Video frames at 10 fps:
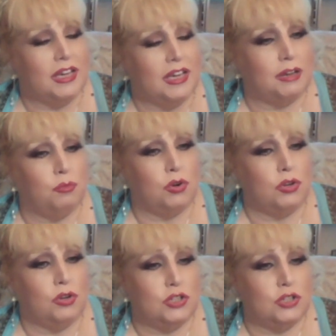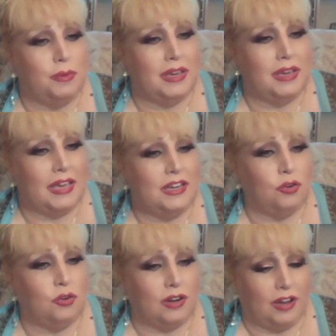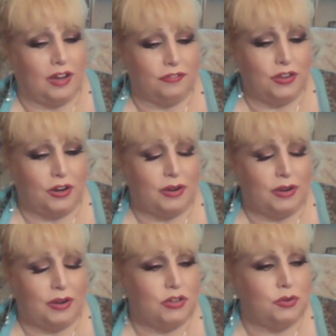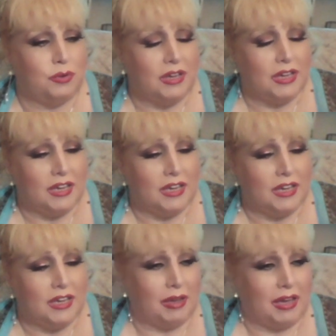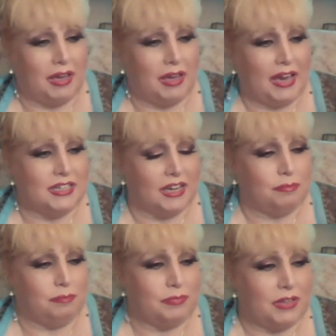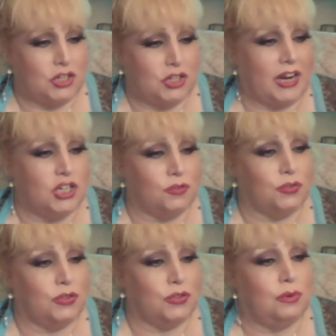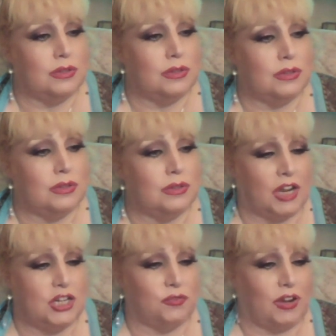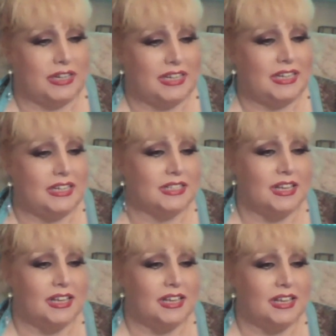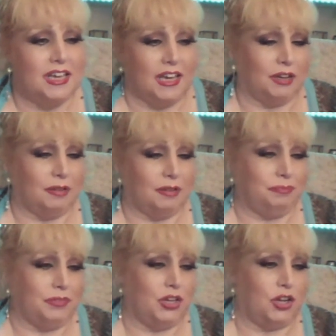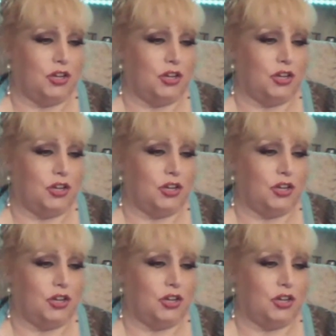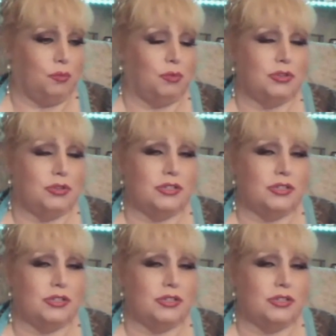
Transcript: what you're doing in your life? You know, have you had a change of thought, change of ideas? You know, you was